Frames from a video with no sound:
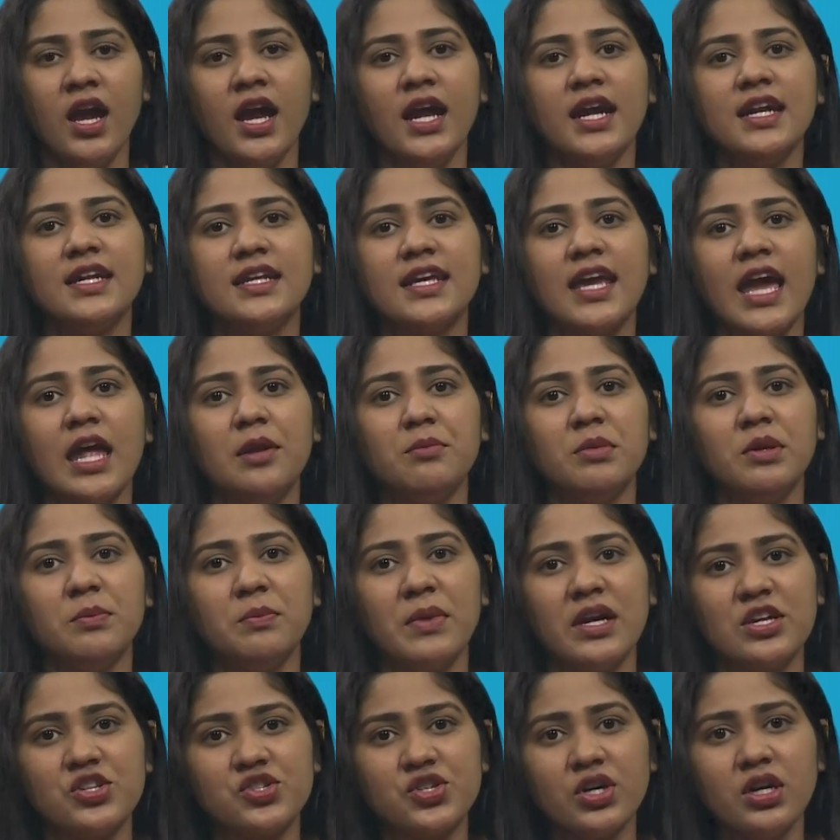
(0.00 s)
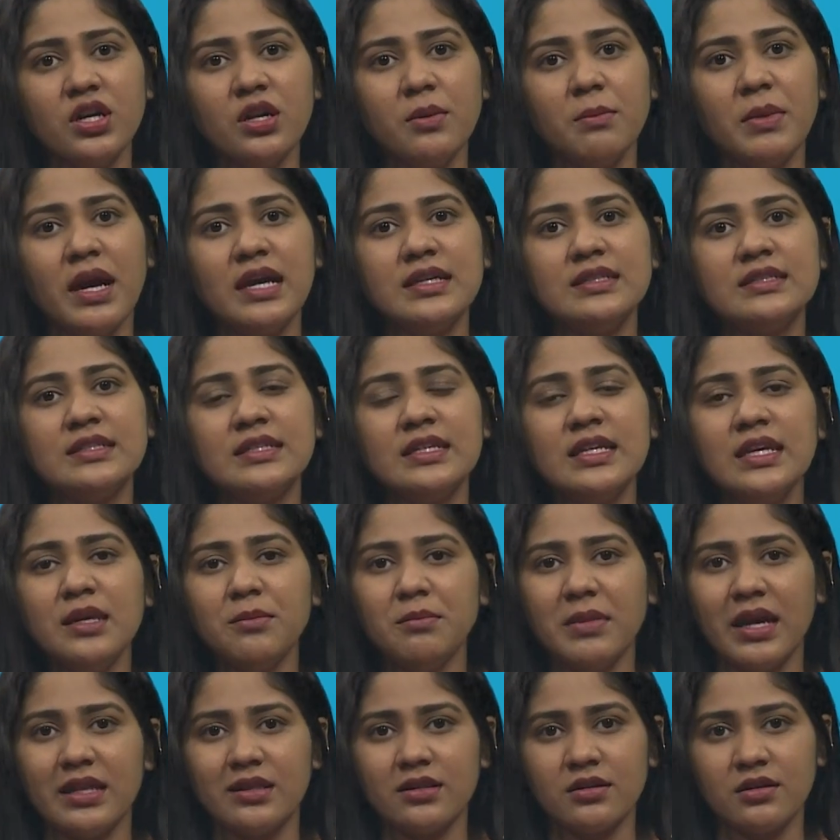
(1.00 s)
It can be measured by three
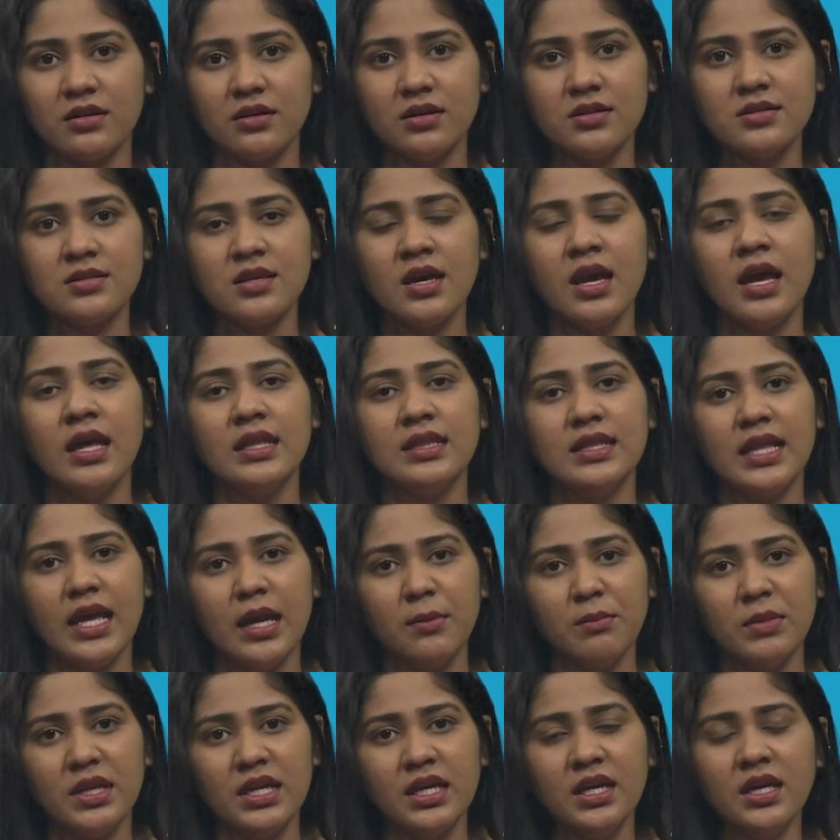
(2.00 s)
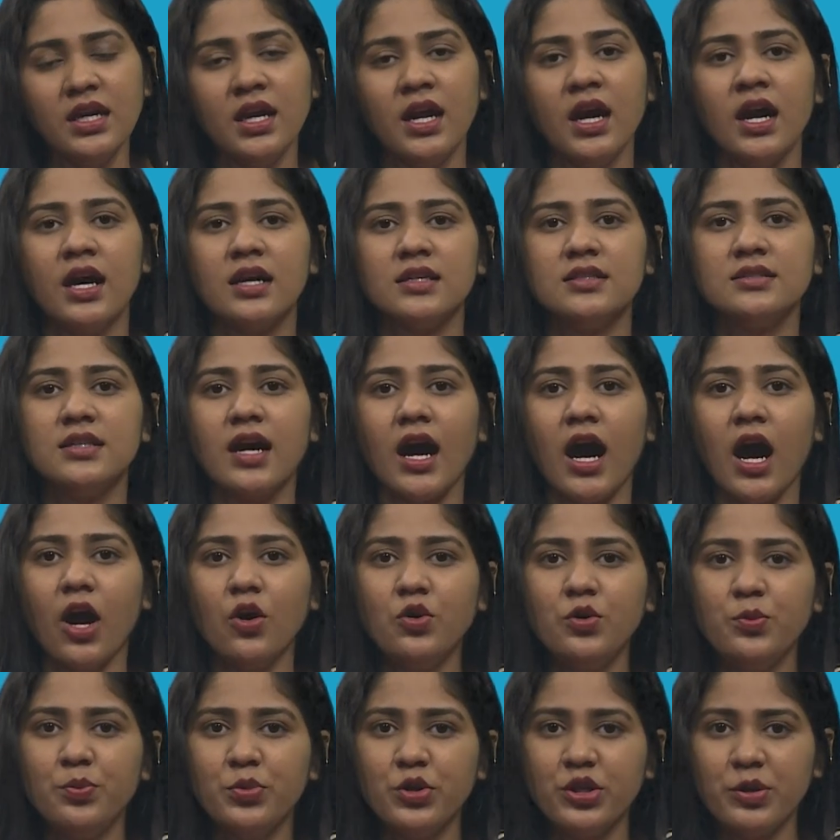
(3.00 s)
methods, namely the
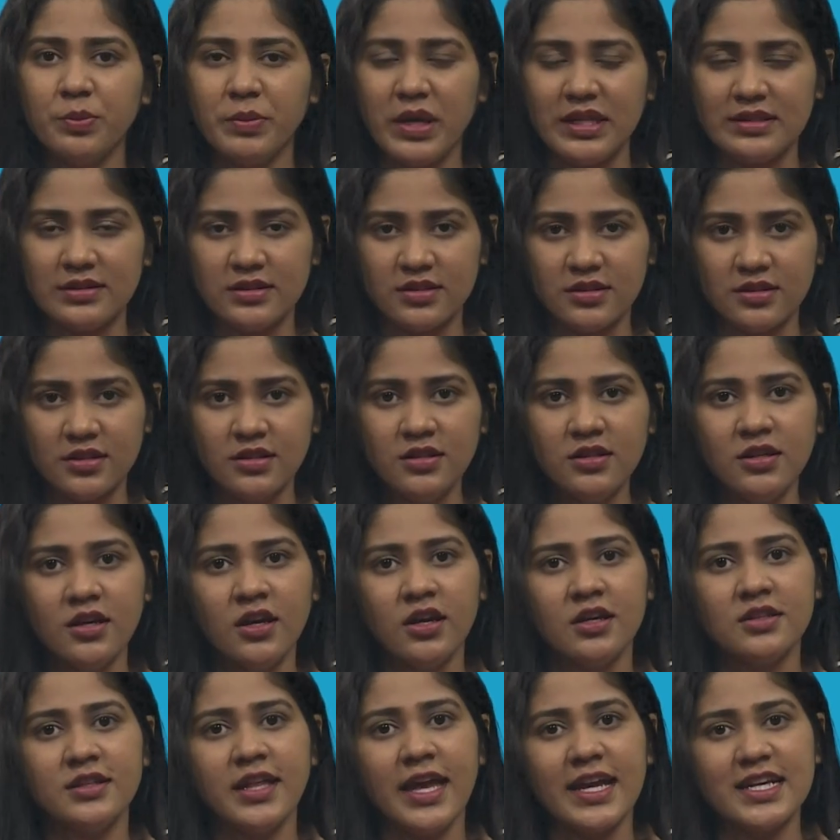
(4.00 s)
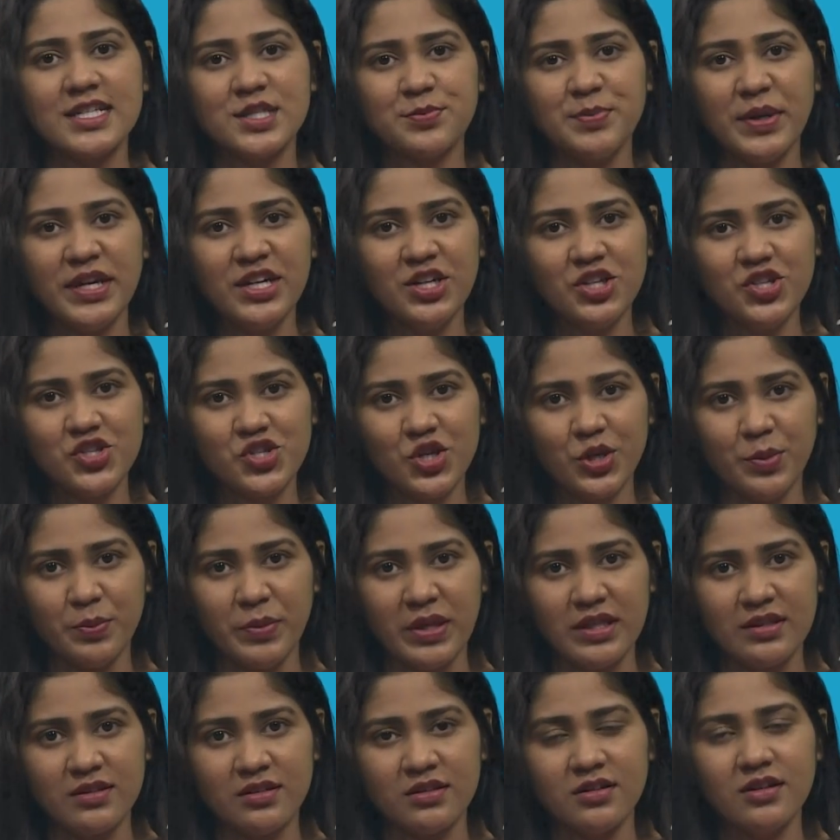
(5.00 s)
output method, the expenditure
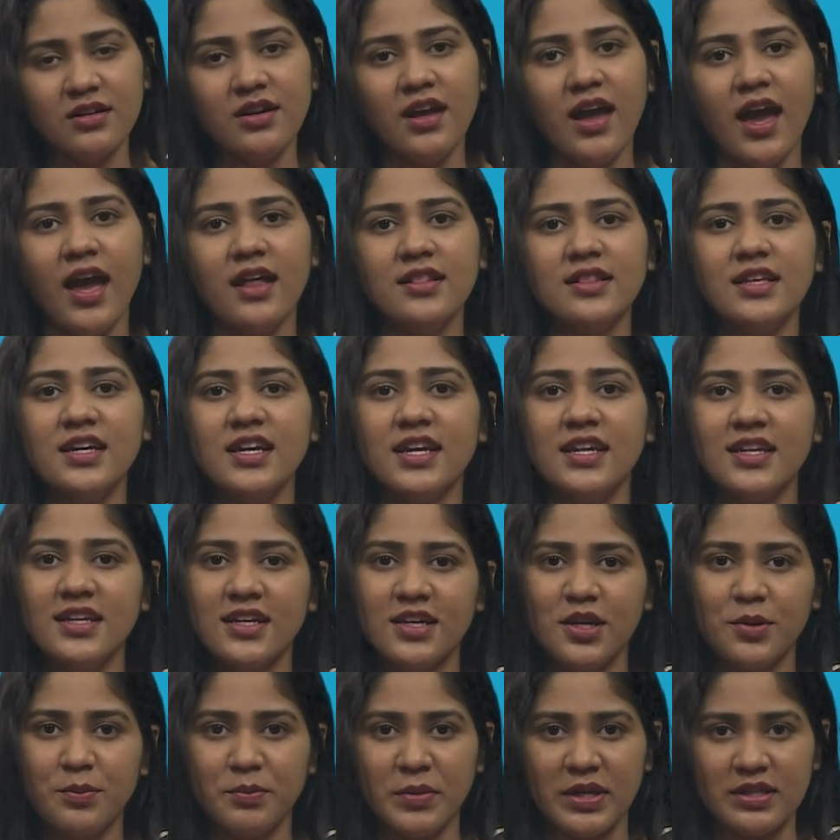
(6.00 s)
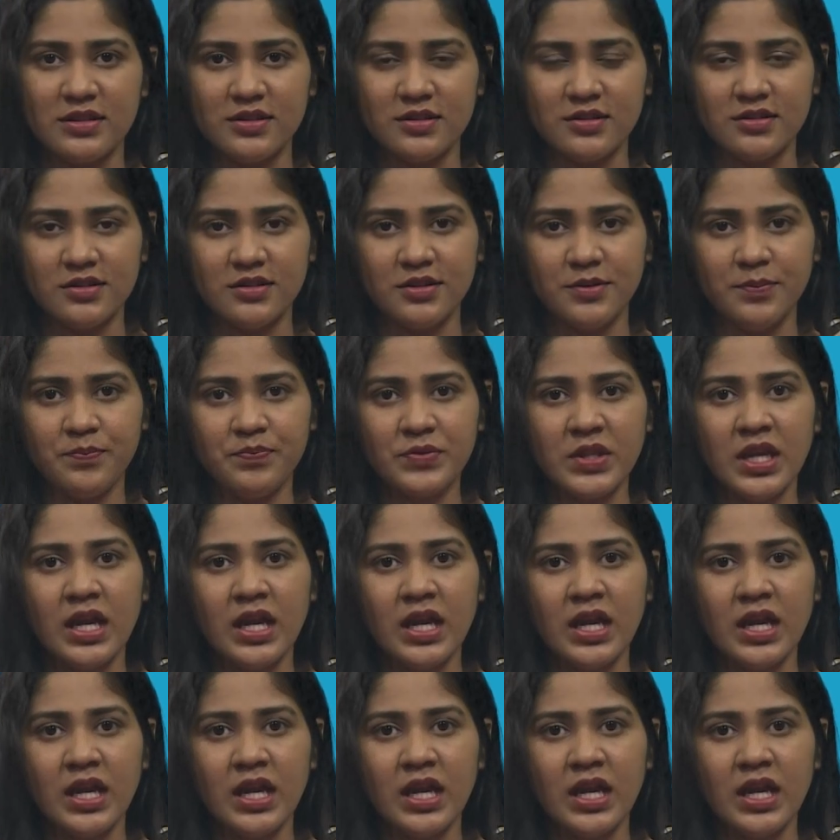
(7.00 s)
method and the income method.